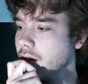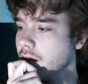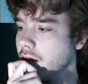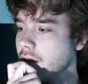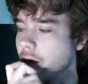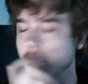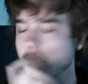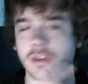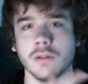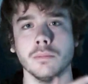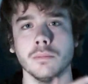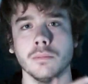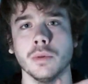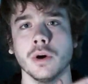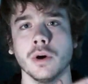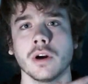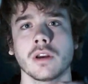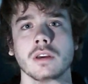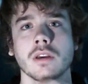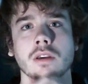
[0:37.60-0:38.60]
that was in a
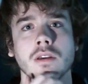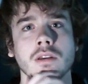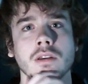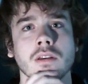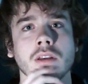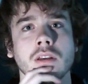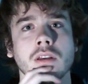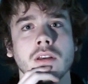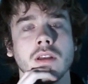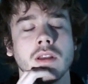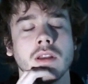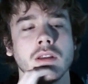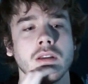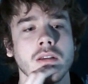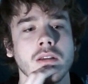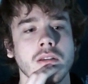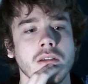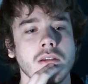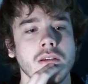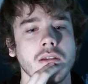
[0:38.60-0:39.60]
book
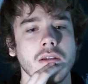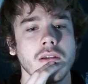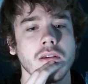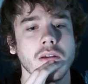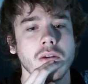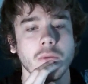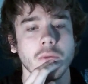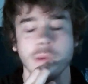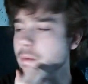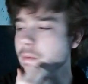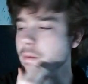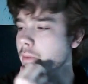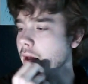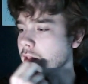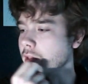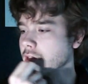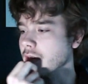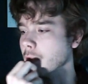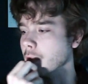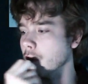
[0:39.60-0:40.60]
written by
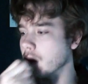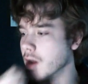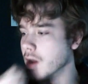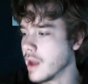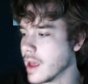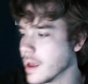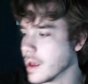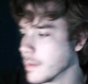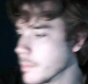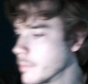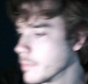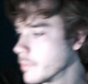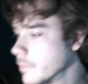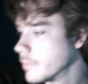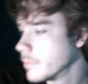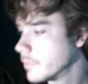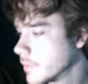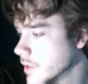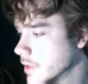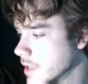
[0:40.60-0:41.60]
someone named
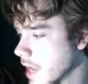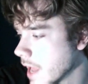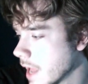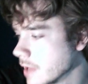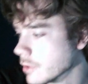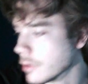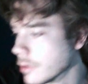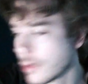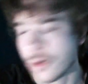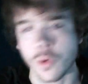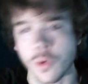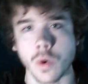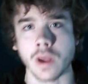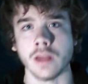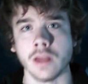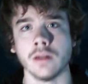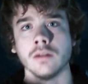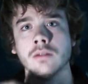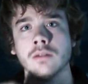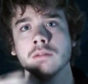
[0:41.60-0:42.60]
Daniel
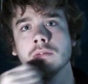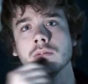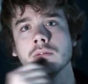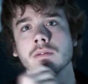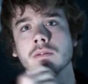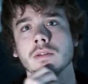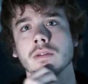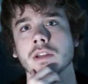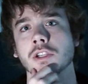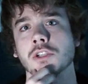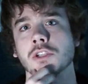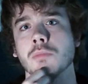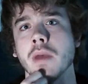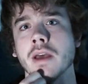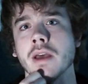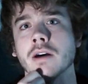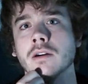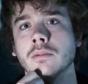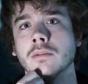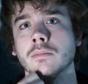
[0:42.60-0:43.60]
Quinn
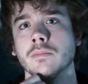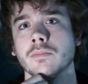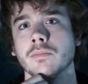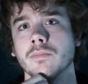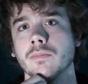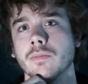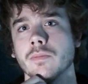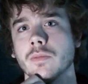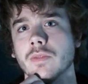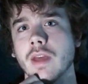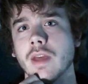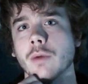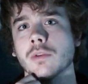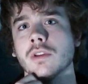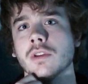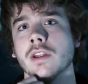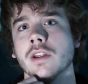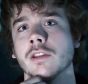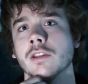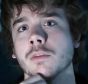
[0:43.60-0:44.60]
Ishmael. That was
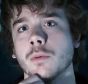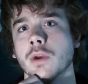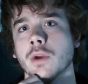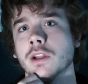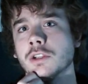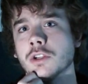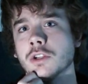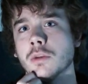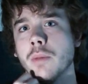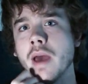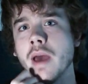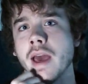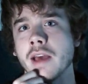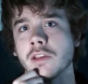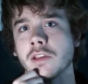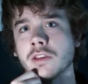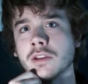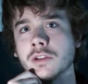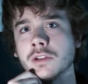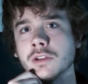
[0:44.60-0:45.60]
an inspirational
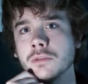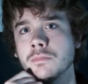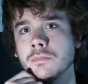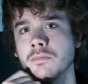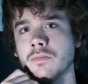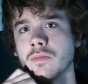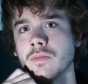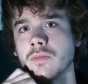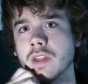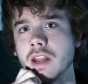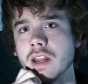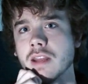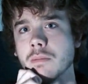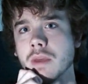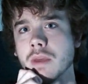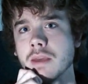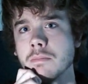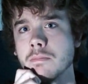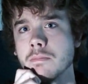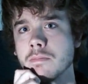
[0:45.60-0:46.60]
passage that hit
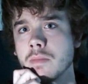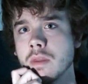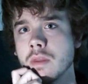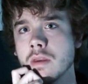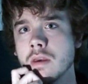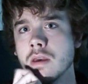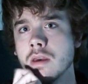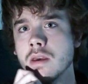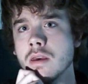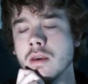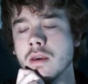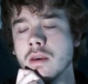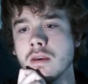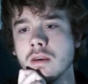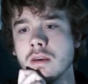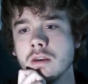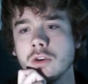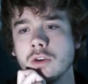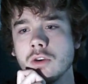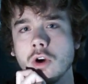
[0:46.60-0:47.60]
me.
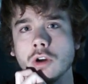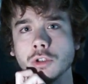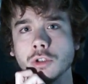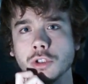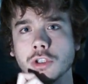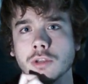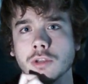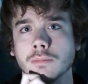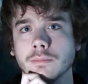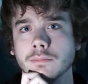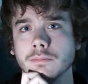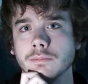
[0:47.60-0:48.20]
Culture.